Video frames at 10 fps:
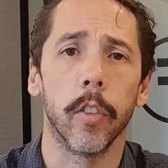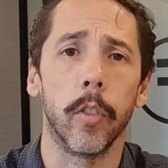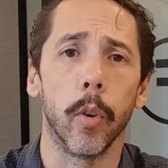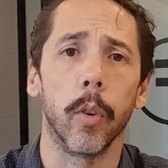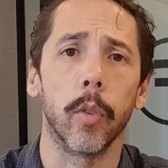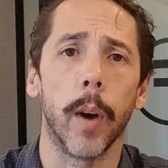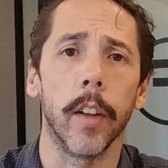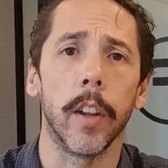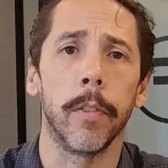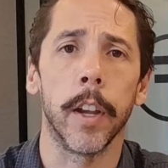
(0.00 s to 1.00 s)
So talk to
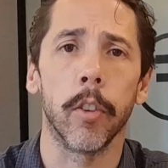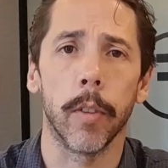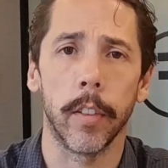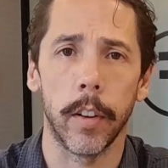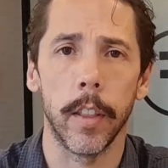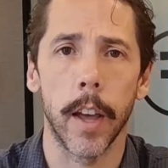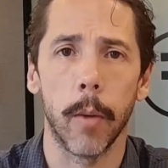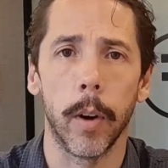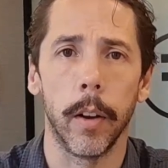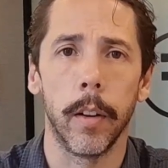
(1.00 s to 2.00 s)
us if you're interested in that
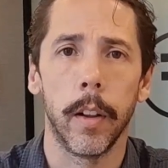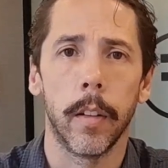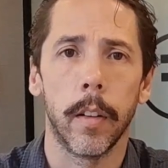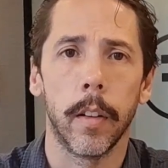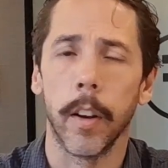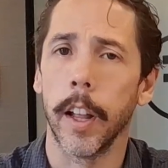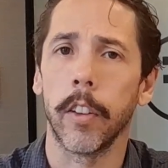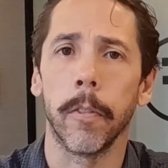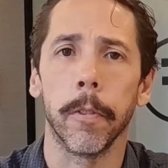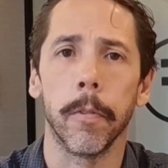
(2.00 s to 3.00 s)
one. Now
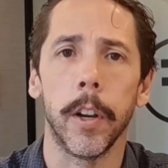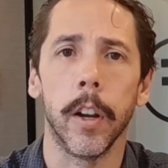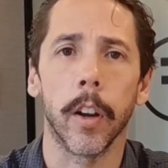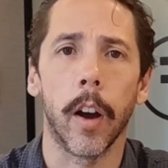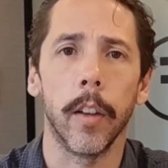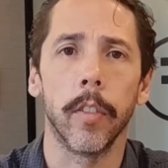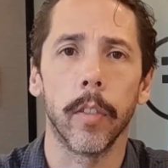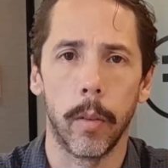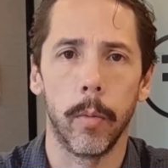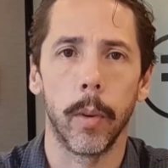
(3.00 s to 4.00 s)
that's it for the video, guys.
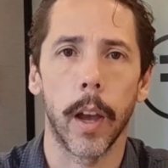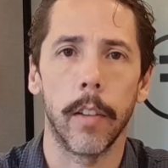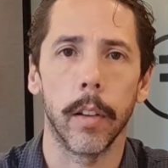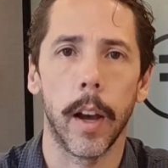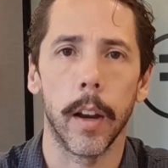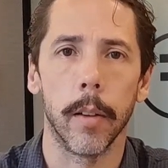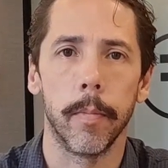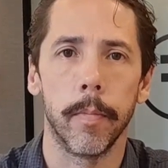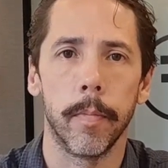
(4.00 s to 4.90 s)
We'll catch you later.